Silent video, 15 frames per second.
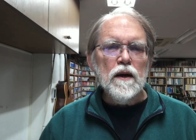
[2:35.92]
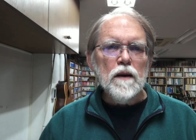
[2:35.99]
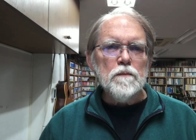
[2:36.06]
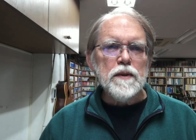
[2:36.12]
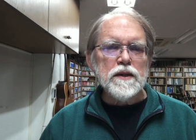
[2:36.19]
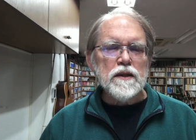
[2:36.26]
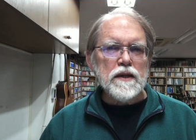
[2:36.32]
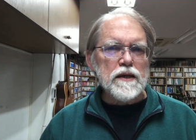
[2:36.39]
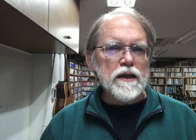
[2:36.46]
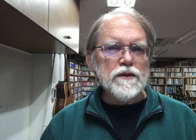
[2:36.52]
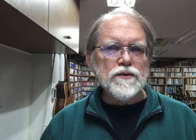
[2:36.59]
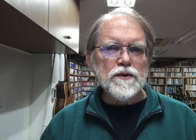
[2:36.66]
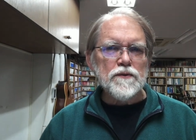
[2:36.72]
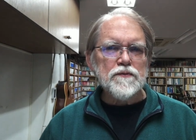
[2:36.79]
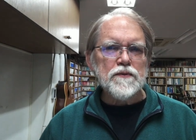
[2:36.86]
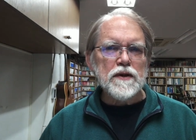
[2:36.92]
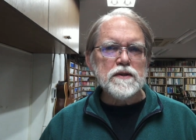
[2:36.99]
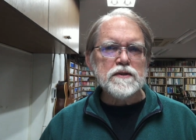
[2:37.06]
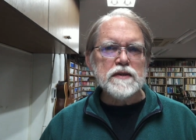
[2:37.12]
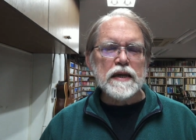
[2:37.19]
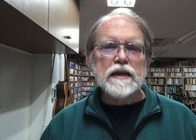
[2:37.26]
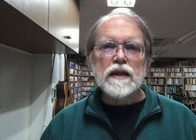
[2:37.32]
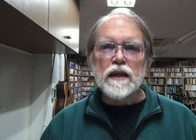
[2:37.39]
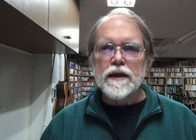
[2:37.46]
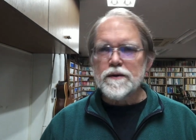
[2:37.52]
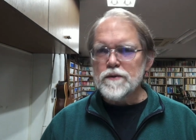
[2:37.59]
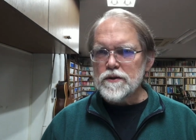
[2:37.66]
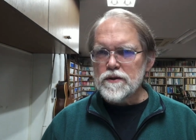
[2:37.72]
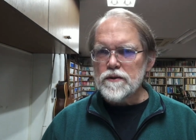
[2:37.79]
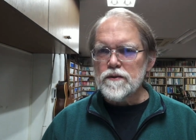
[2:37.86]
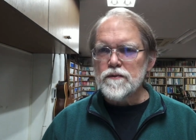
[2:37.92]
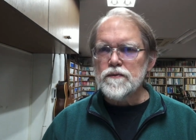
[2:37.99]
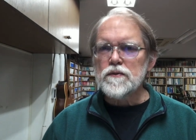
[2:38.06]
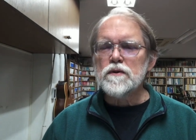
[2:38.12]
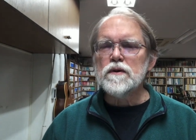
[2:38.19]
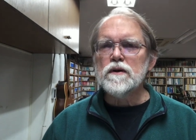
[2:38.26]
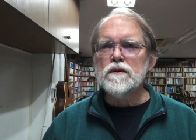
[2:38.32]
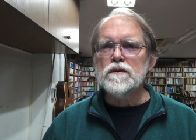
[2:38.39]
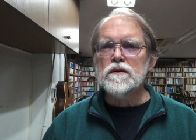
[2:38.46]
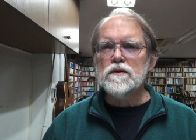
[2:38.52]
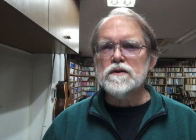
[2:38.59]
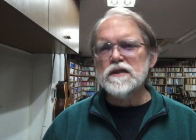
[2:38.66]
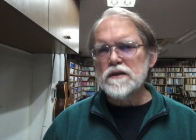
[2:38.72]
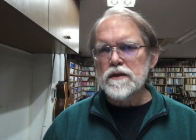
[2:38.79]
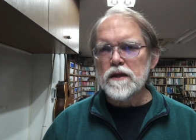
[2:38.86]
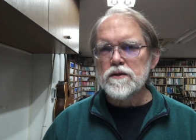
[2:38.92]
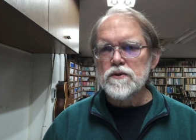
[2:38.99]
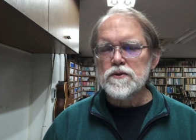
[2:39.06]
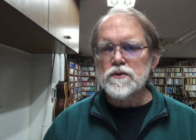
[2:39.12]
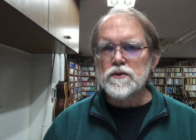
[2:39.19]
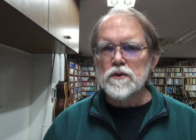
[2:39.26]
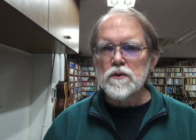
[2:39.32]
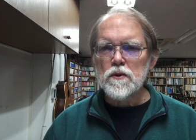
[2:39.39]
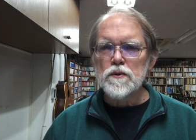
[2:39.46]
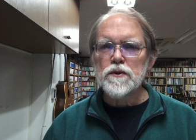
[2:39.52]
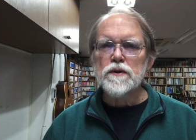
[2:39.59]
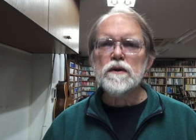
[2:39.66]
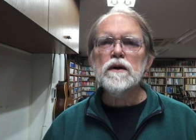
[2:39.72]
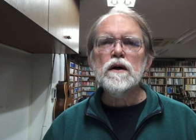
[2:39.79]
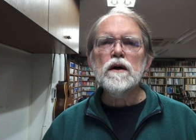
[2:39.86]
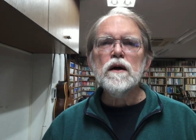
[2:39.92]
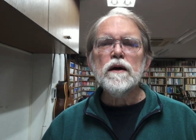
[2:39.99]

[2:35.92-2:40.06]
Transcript: But in the case of second languages for teenagers or older,